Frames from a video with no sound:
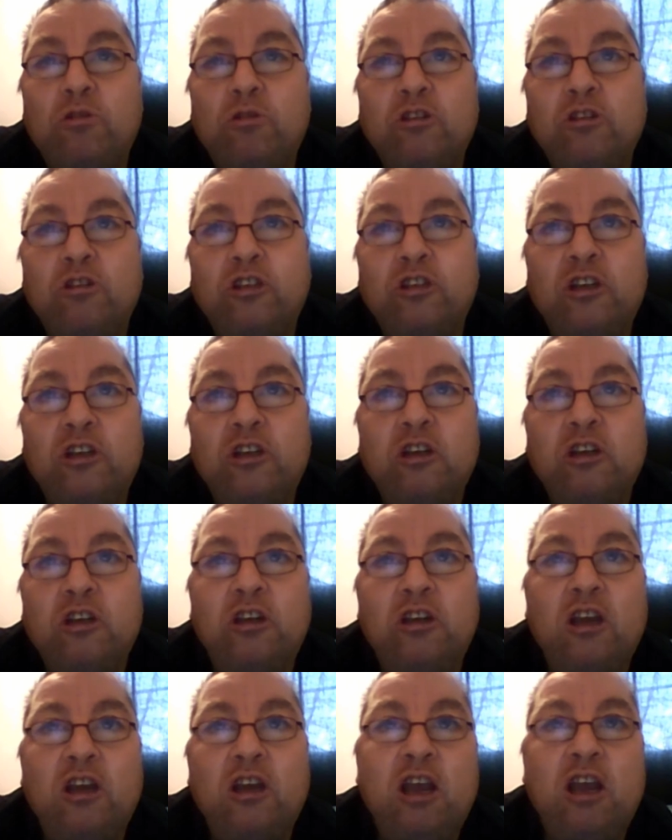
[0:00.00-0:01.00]

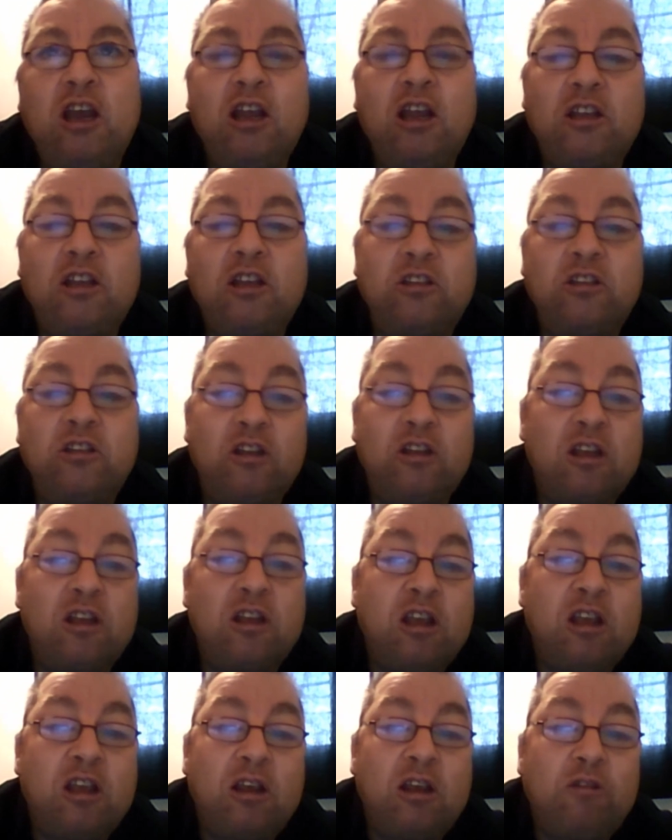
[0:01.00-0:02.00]
nausea and
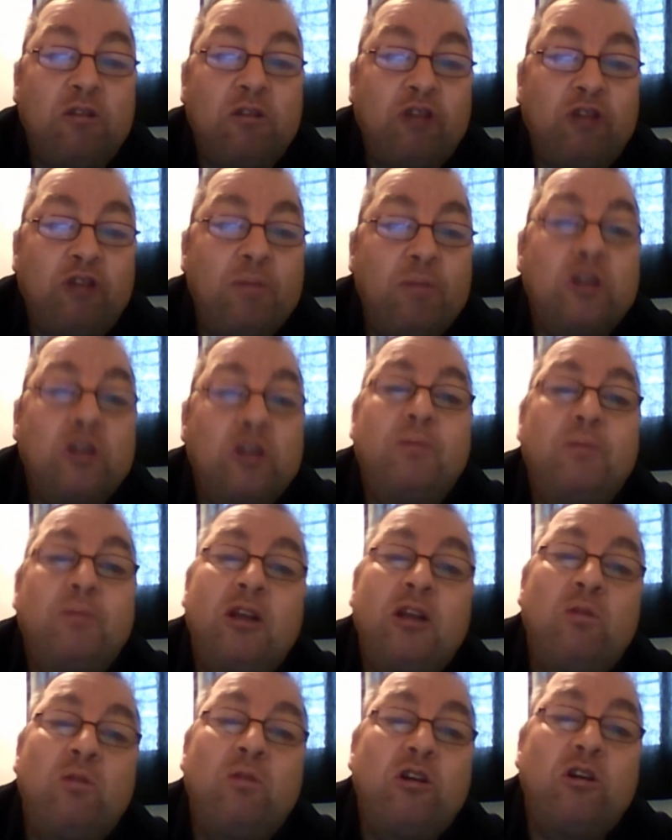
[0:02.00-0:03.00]
tremors
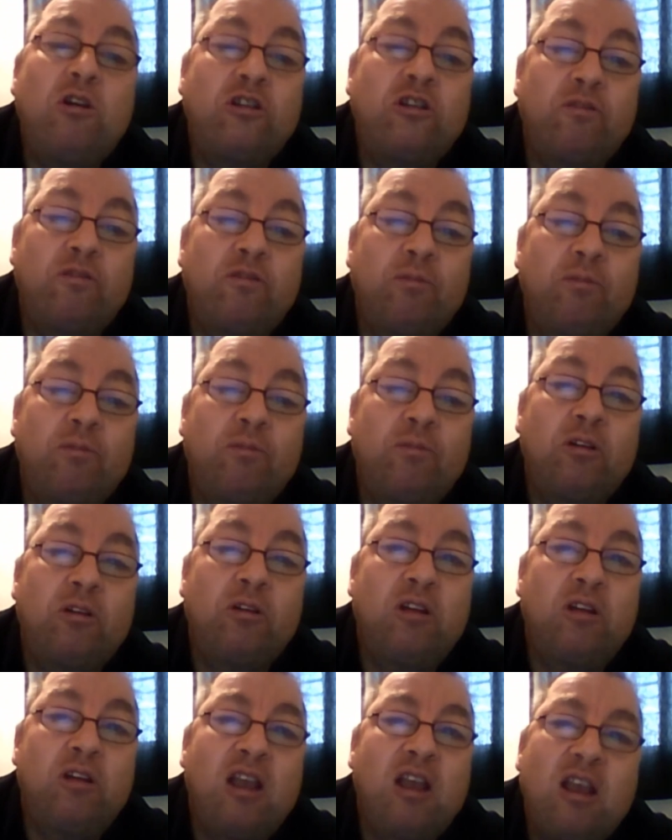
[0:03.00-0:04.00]
being the worst of
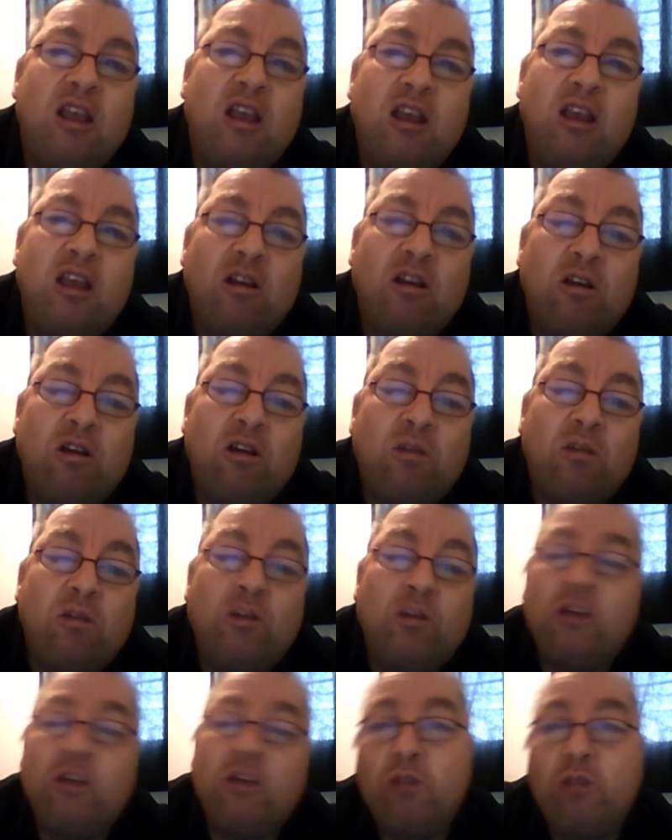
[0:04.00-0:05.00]
them,
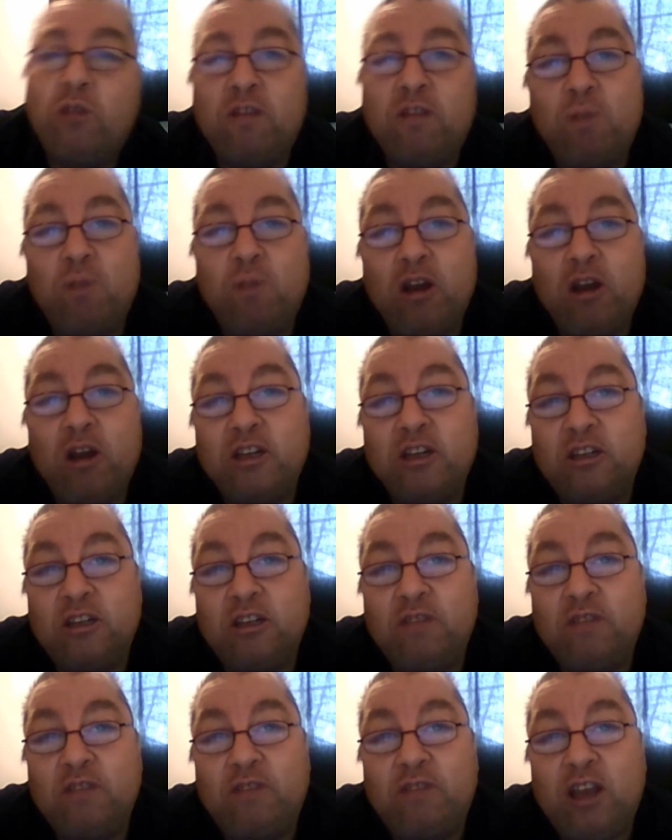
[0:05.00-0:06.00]
which I wouldn't have
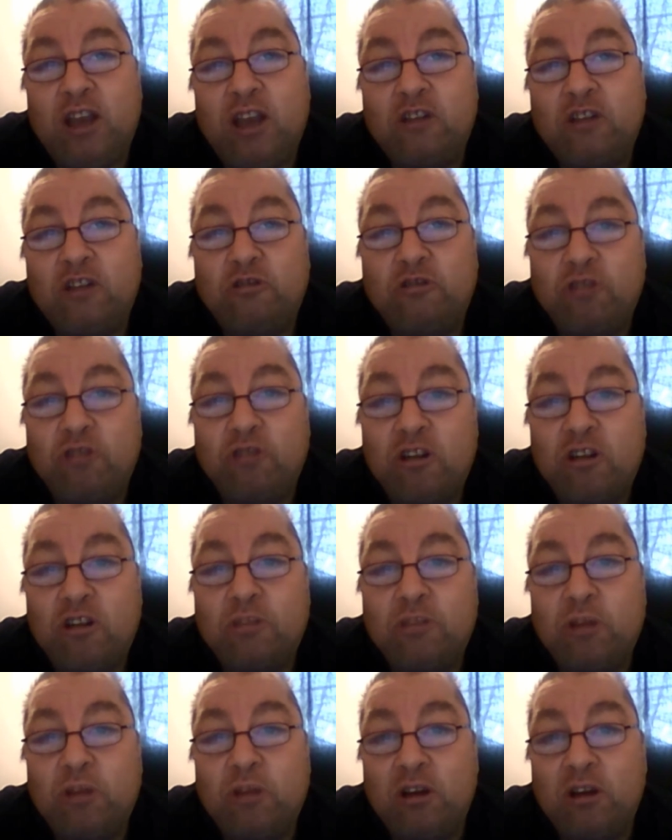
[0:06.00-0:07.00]
minded if the actual
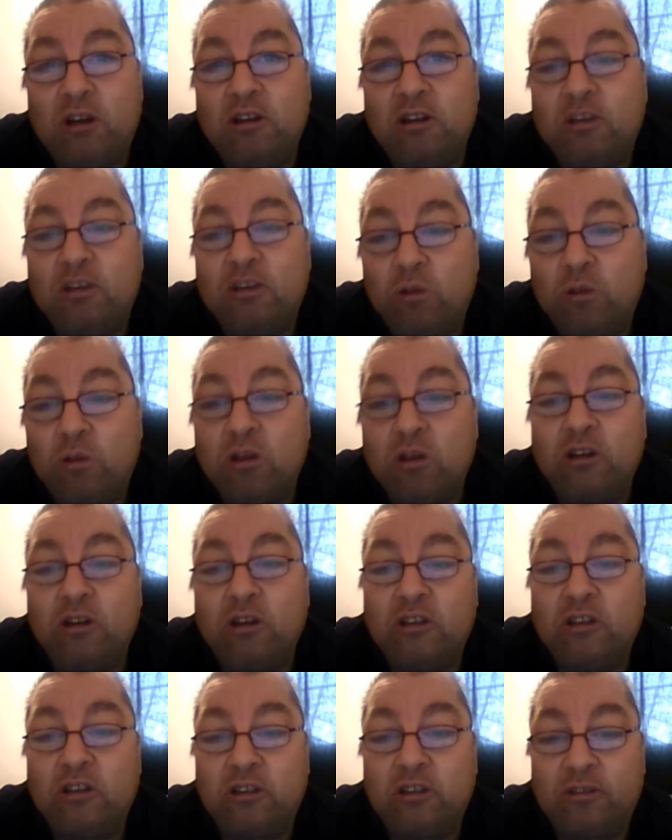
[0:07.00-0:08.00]
transplant had
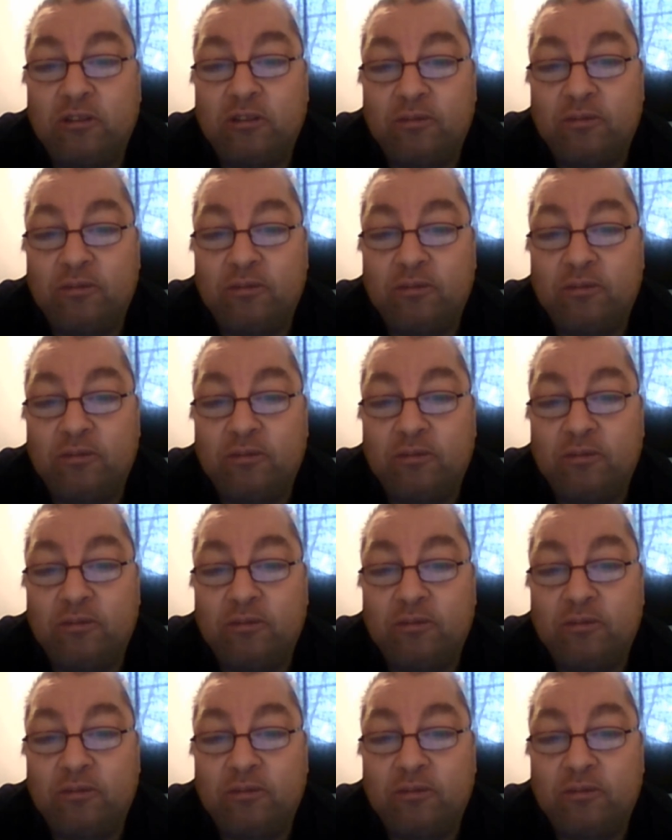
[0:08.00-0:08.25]
worked.